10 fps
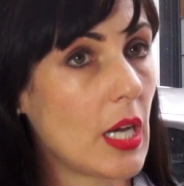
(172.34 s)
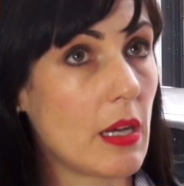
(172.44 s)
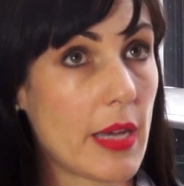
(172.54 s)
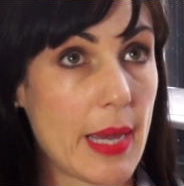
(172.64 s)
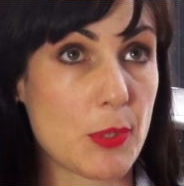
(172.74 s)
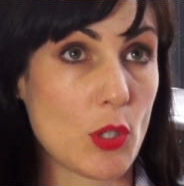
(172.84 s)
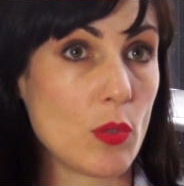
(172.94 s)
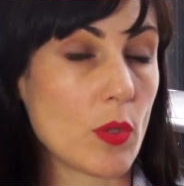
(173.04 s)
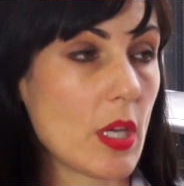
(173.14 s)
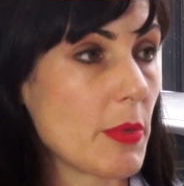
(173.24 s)

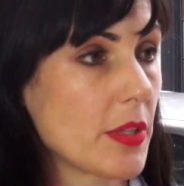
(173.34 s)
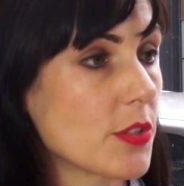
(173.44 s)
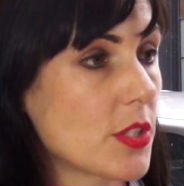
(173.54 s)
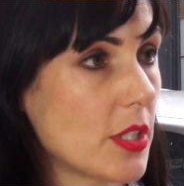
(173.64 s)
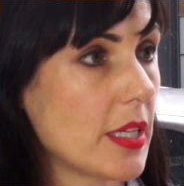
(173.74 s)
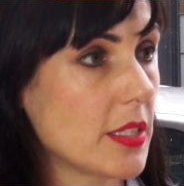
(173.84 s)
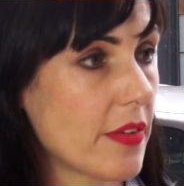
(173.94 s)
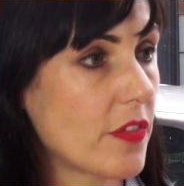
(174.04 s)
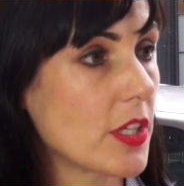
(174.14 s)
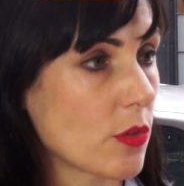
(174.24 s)
Absolutely. I mean, there's that
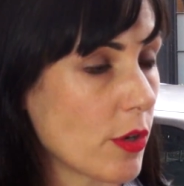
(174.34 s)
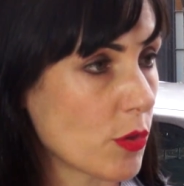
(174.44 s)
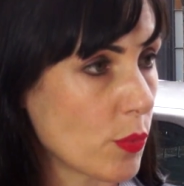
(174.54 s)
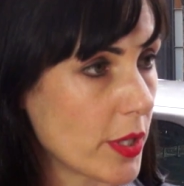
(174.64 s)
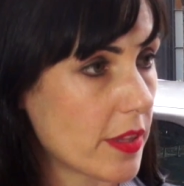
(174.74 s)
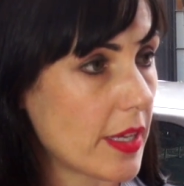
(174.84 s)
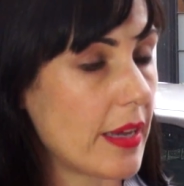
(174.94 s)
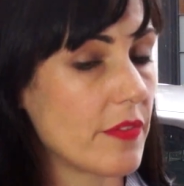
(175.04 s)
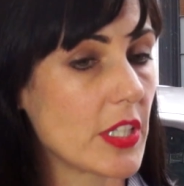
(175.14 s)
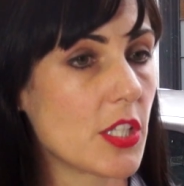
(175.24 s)
definite growth with
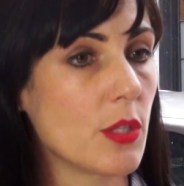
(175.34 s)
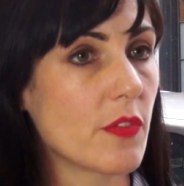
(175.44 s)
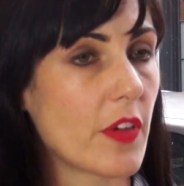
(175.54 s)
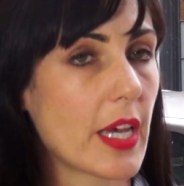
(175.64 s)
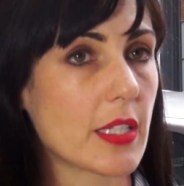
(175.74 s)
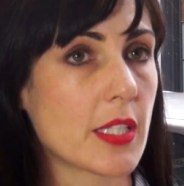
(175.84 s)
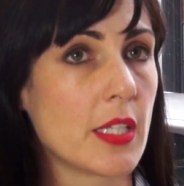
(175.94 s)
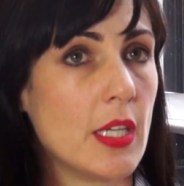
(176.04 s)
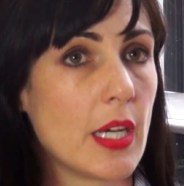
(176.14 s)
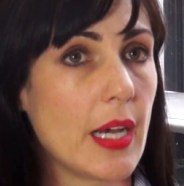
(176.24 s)
VCU. In fact,
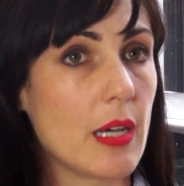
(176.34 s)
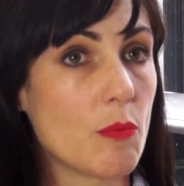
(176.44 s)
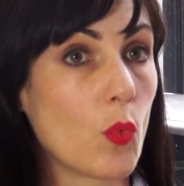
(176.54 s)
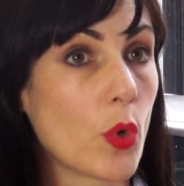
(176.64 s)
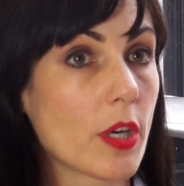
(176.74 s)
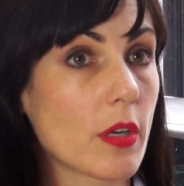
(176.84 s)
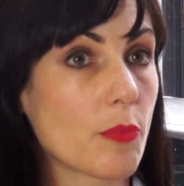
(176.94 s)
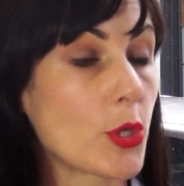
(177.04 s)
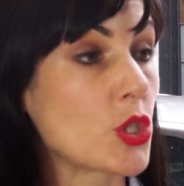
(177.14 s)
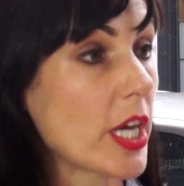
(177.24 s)
we're
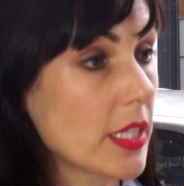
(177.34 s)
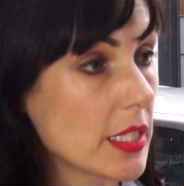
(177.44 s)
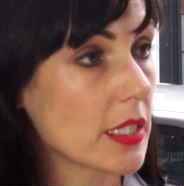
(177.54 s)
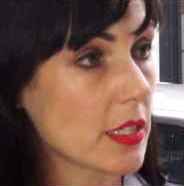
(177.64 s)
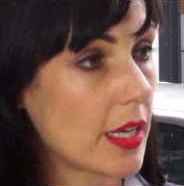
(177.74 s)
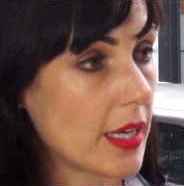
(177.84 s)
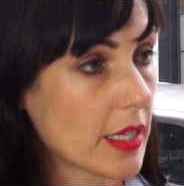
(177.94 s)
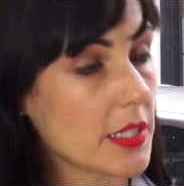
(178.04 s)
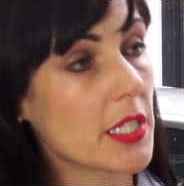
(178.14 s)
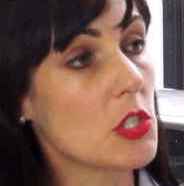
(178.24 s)
projecting
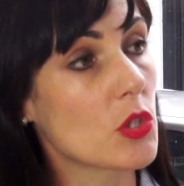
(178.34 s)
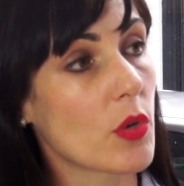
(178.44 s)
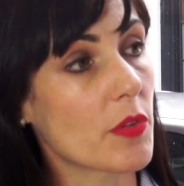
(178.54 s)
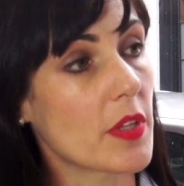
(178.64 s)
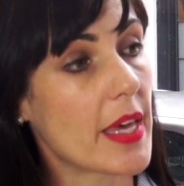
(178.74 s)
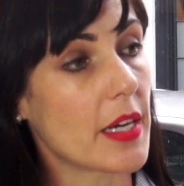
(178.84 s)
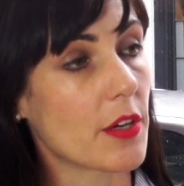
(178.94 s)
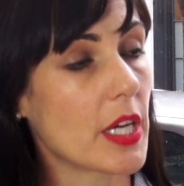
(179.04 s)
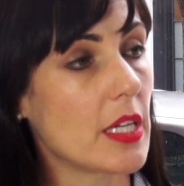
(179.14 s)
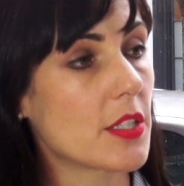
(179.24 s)
continued growth in that
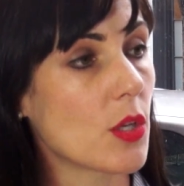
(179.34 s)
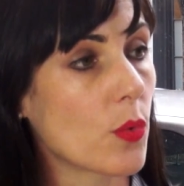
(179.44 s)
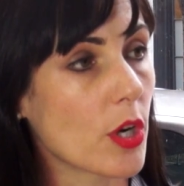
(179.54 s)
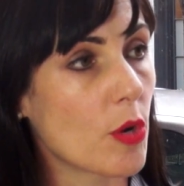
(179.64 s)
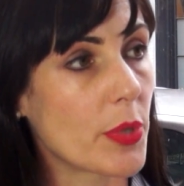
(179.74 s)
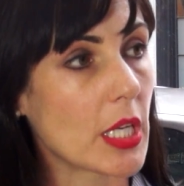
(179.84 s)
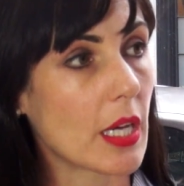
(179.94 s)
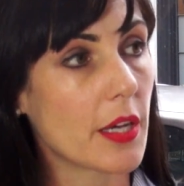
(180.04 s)
area, and so we're opening